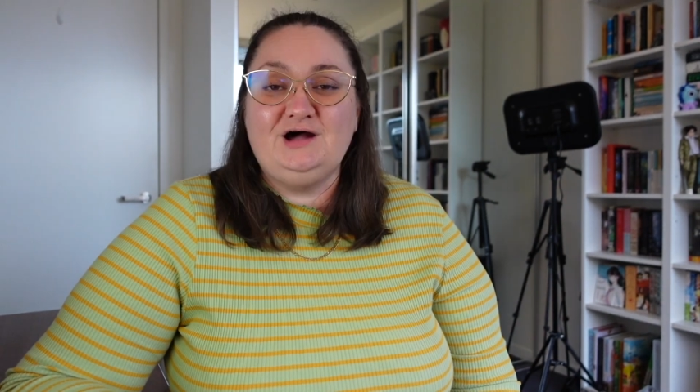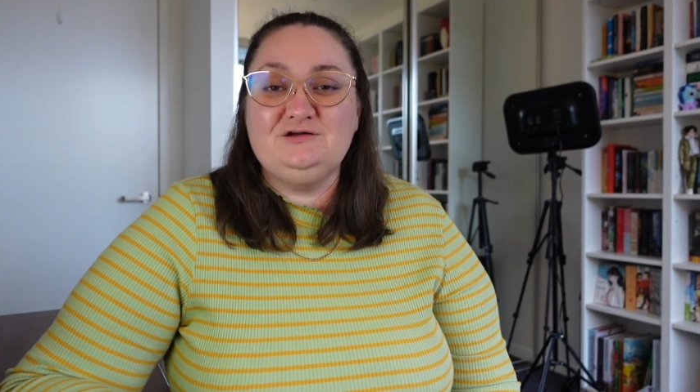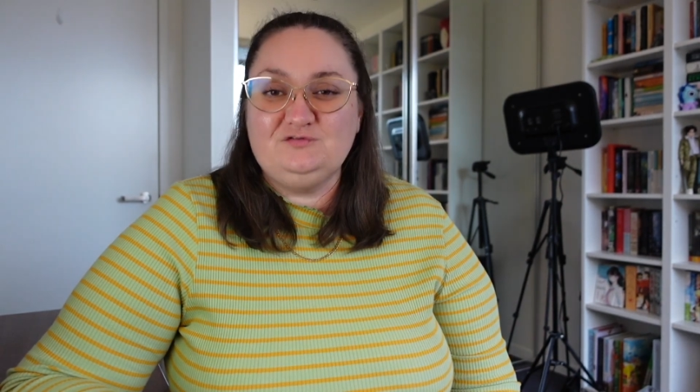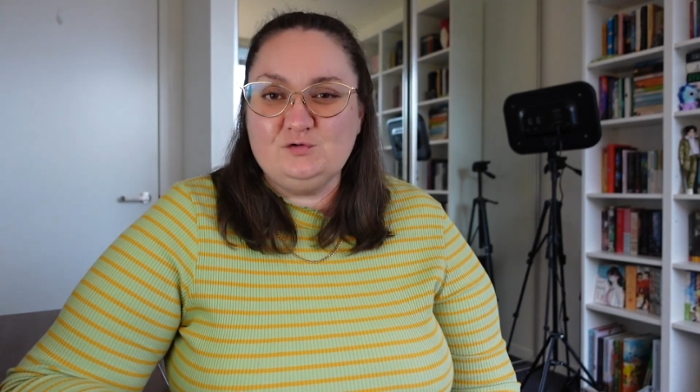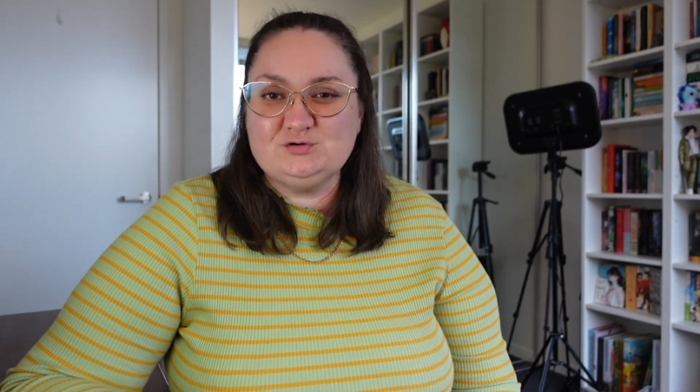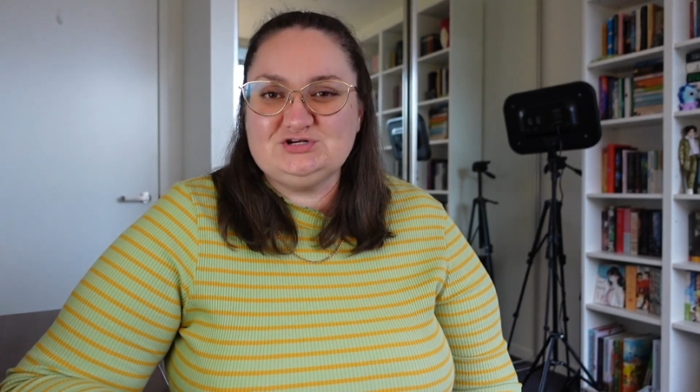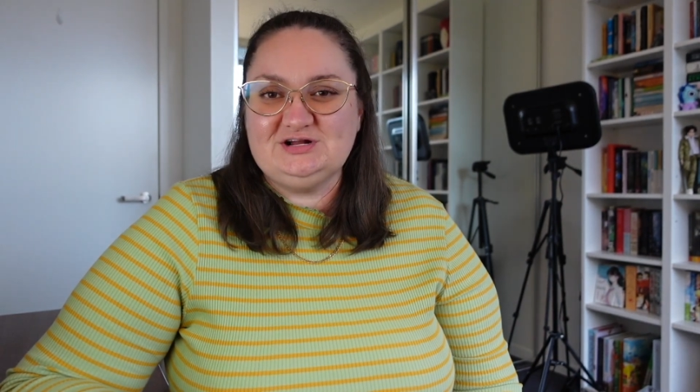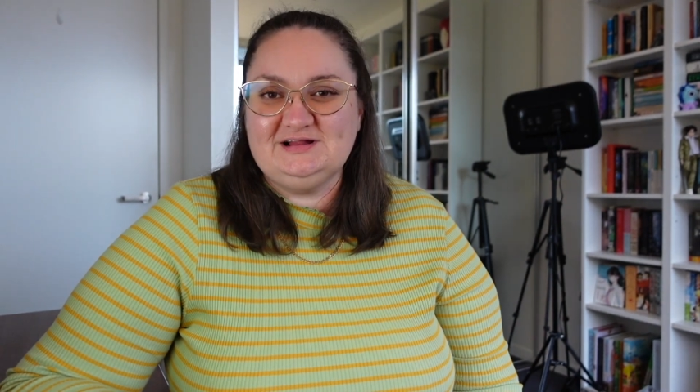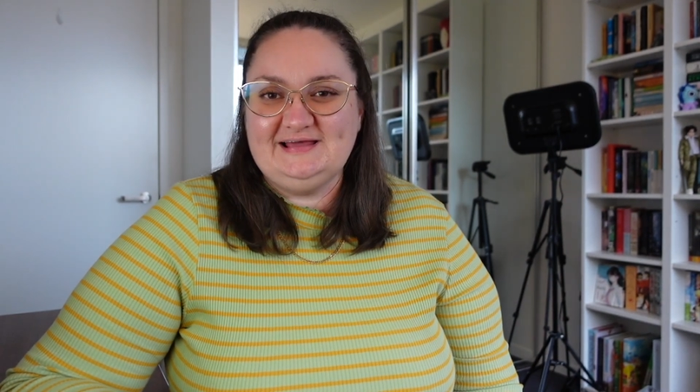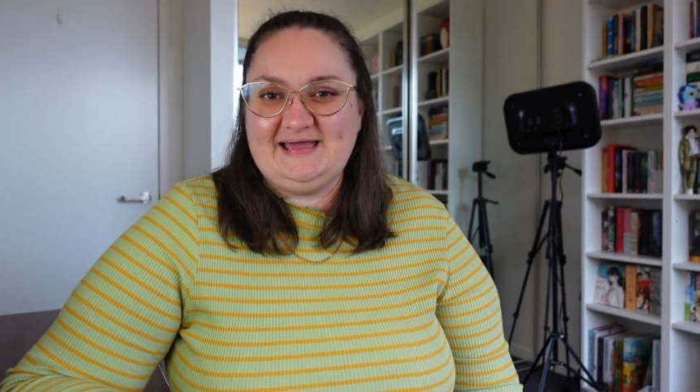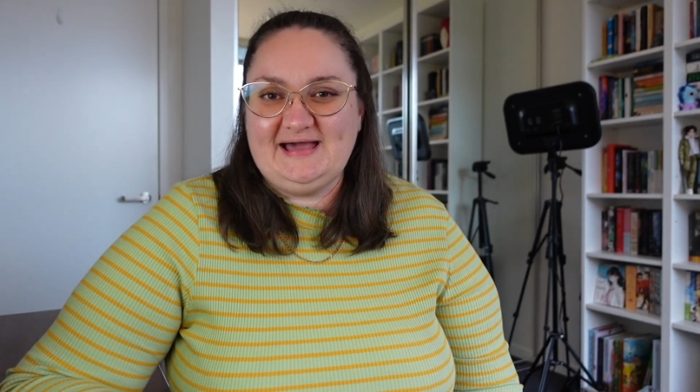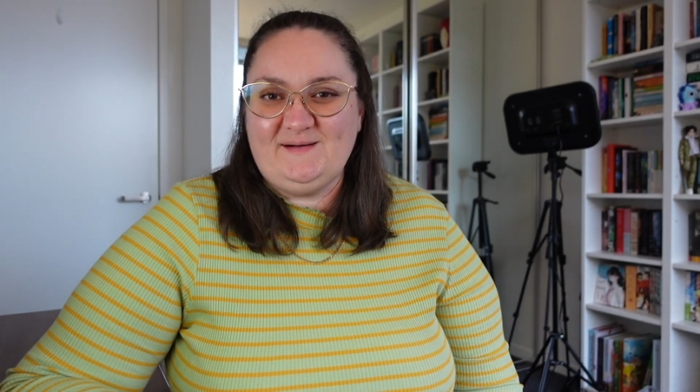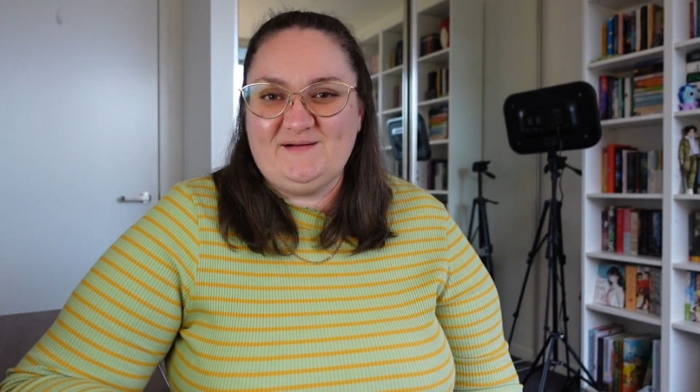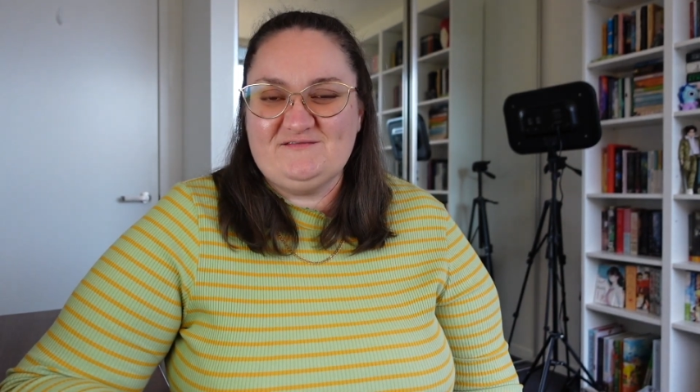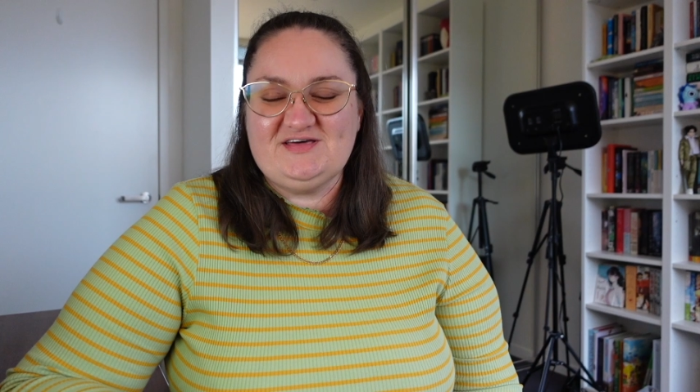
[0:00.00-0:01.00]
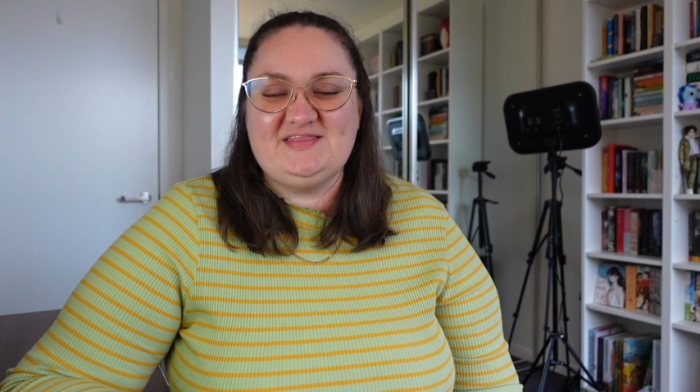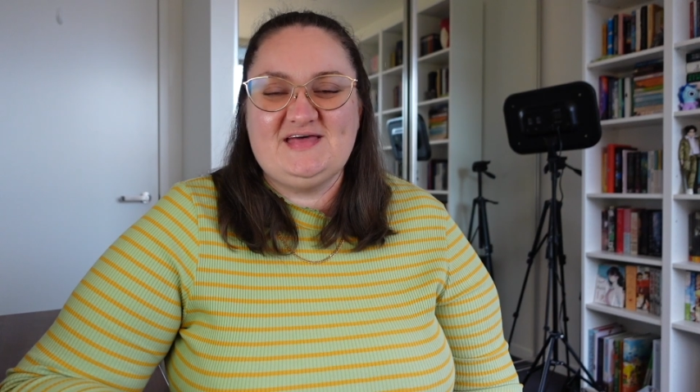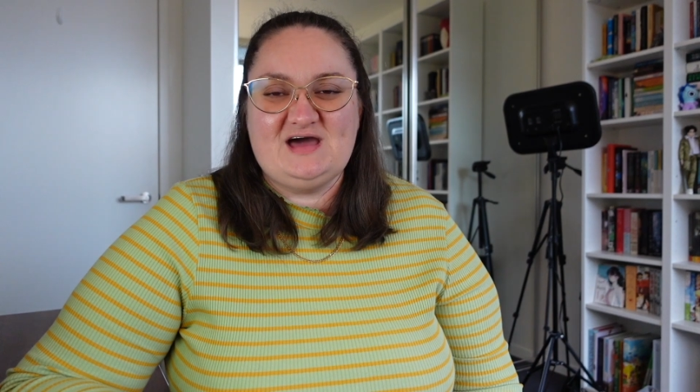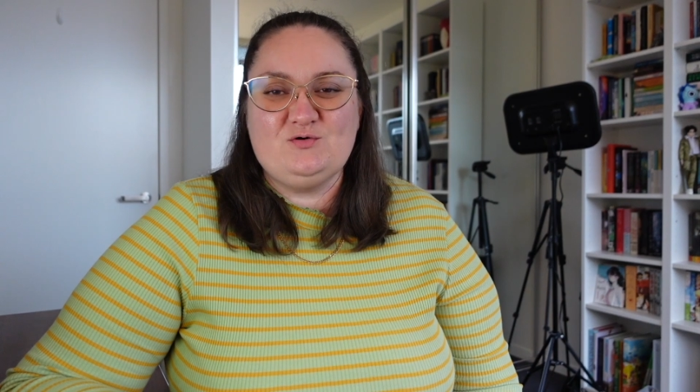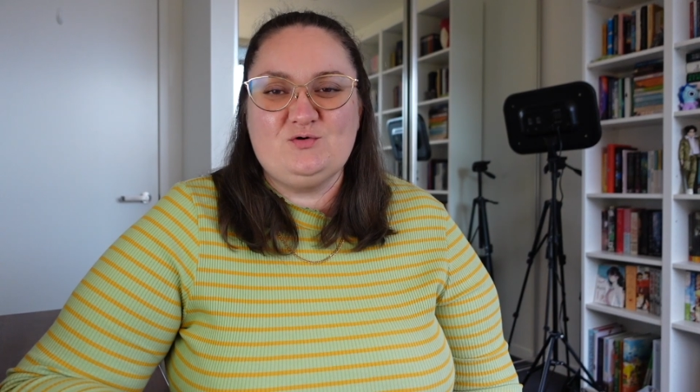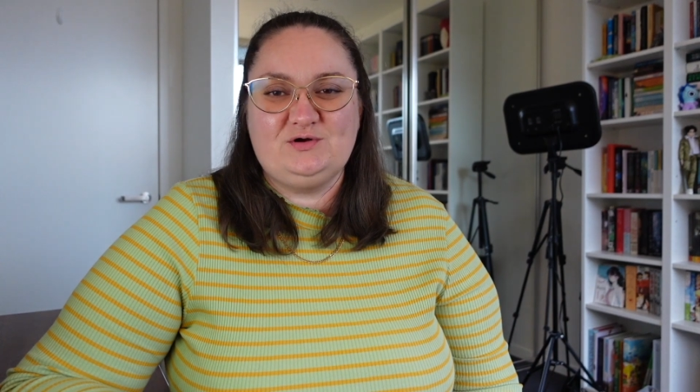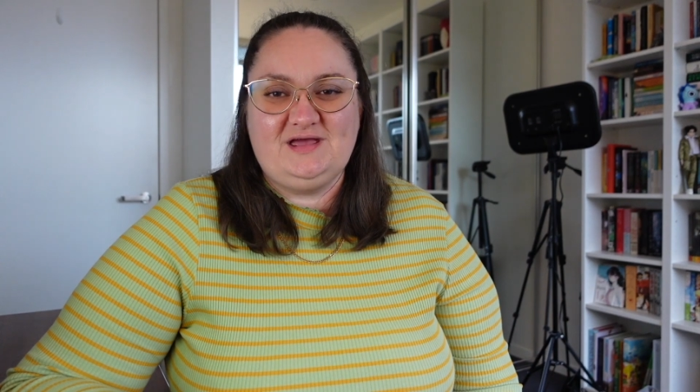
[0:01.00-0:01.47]
Unfortunately, however,
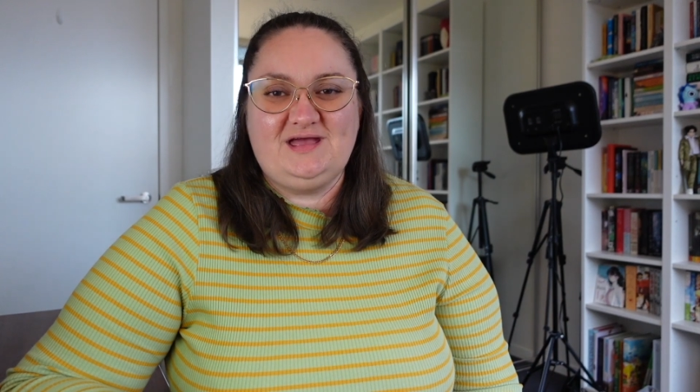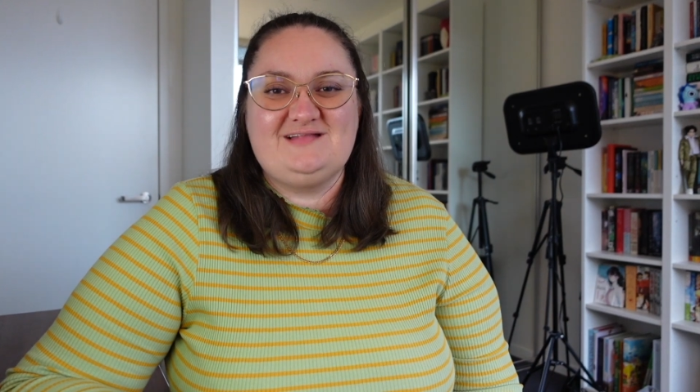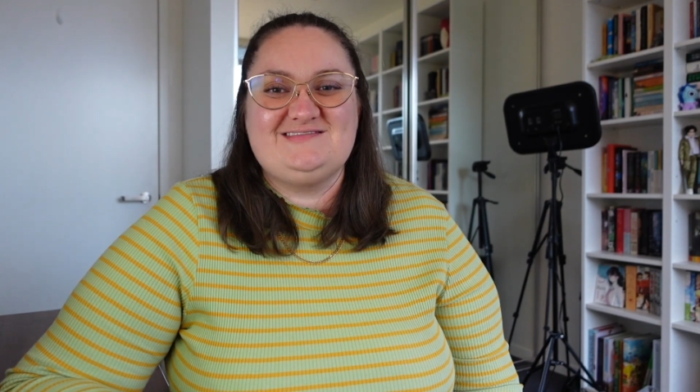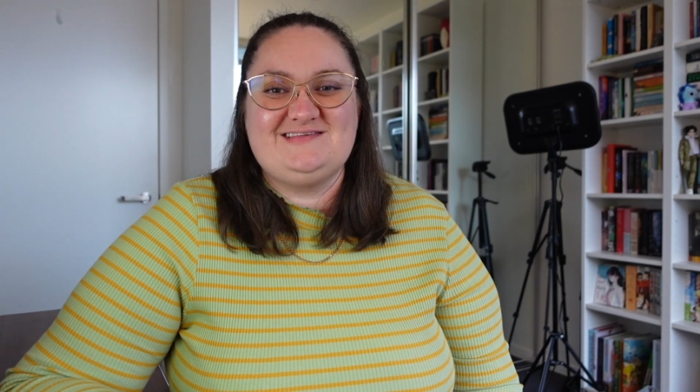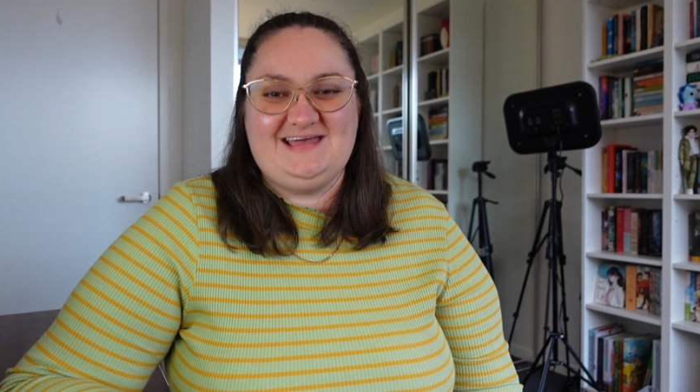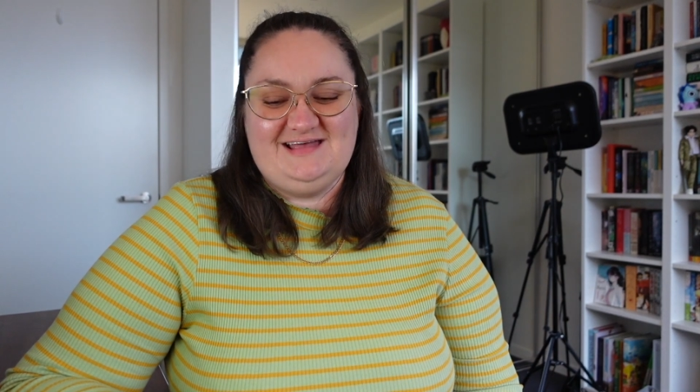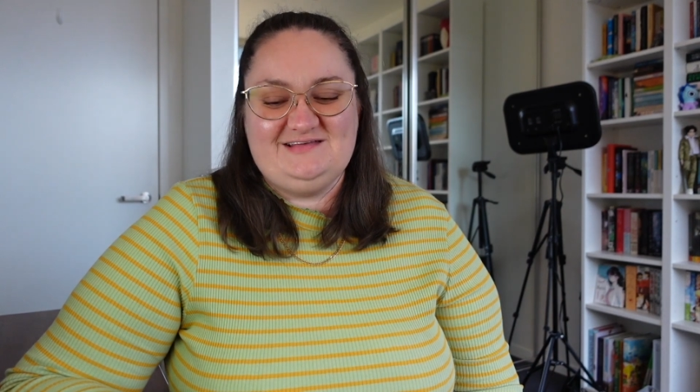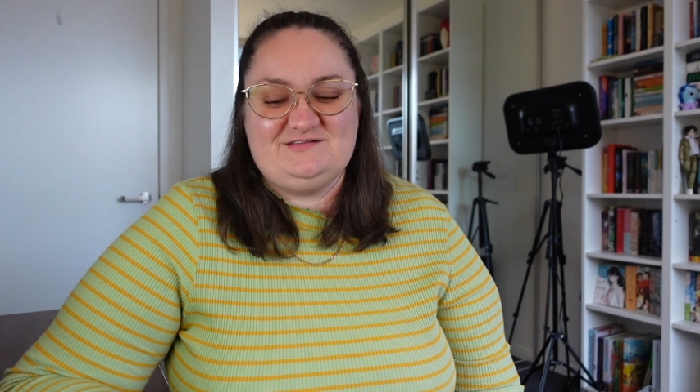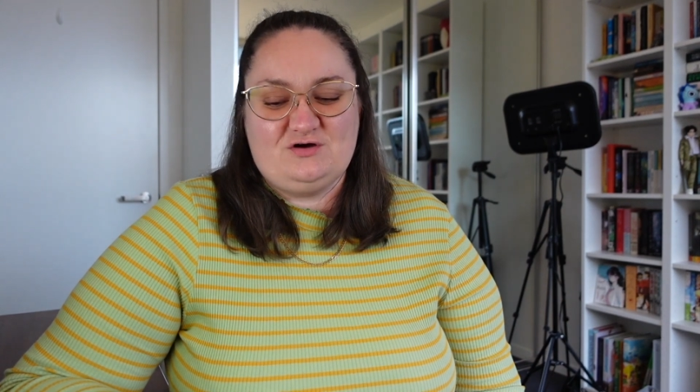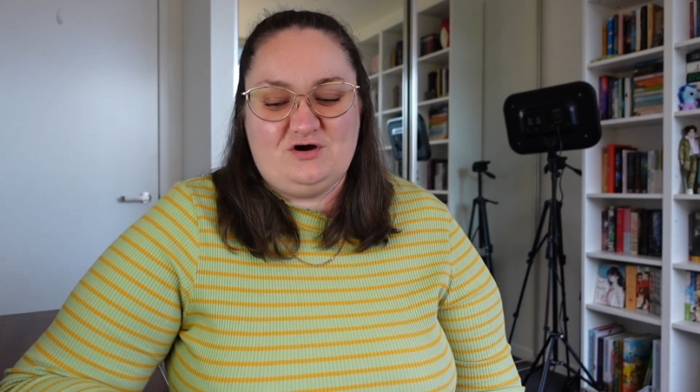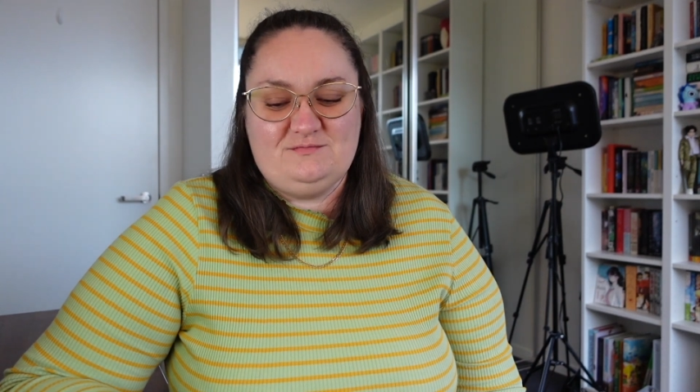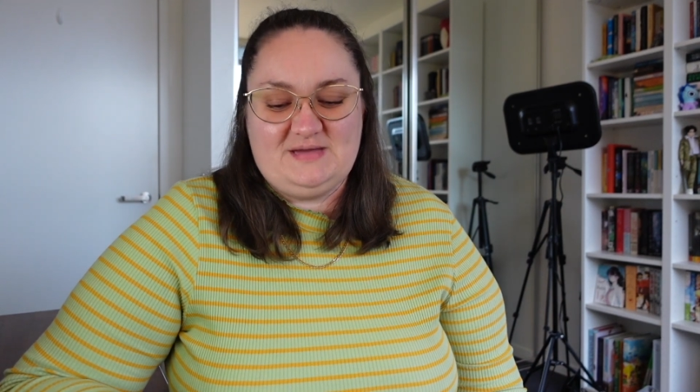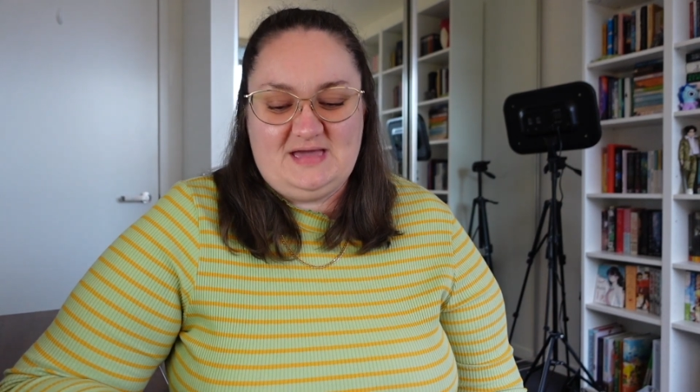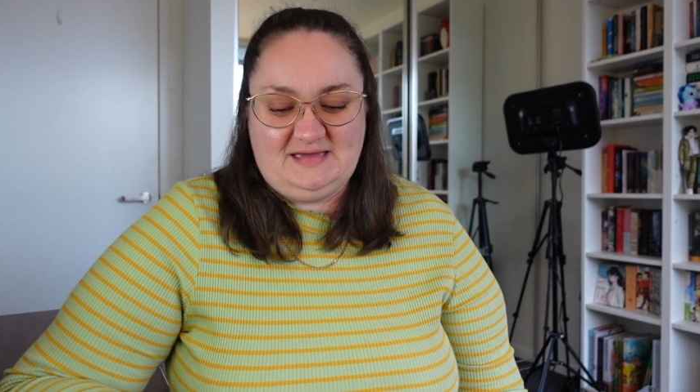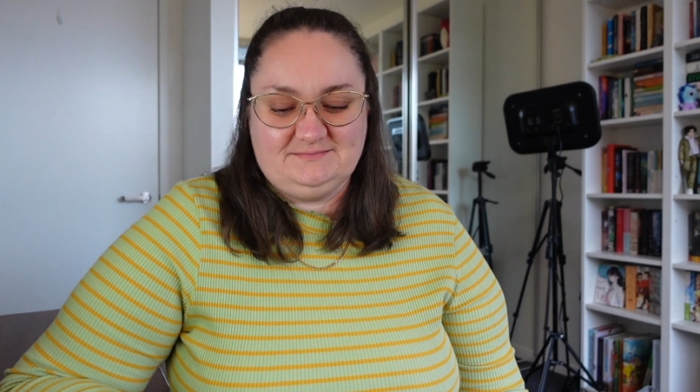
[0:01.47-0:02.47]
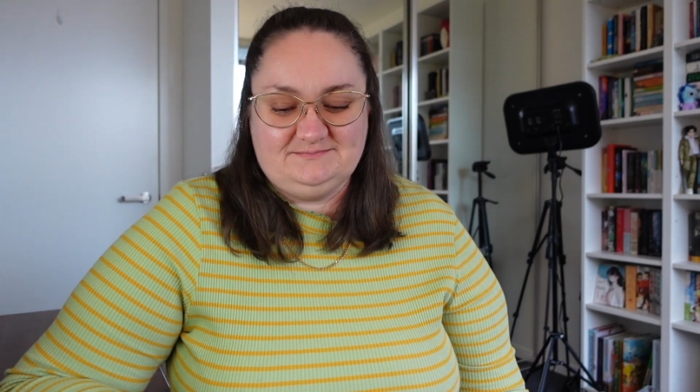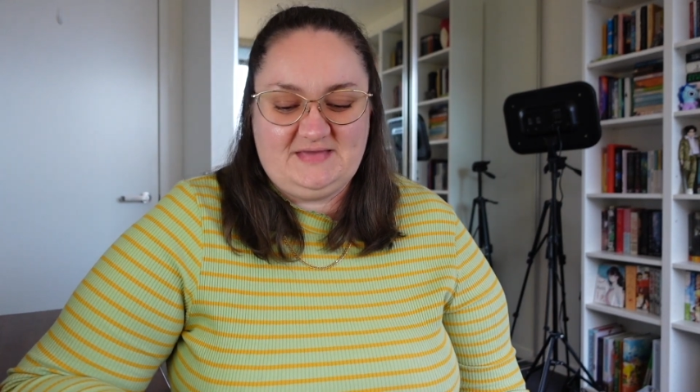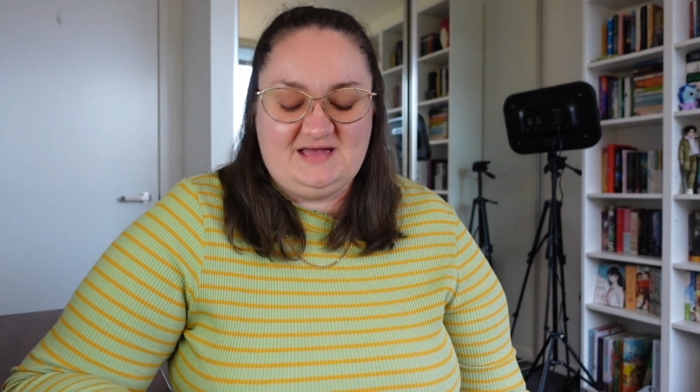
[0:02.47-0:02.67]
that audience is not me.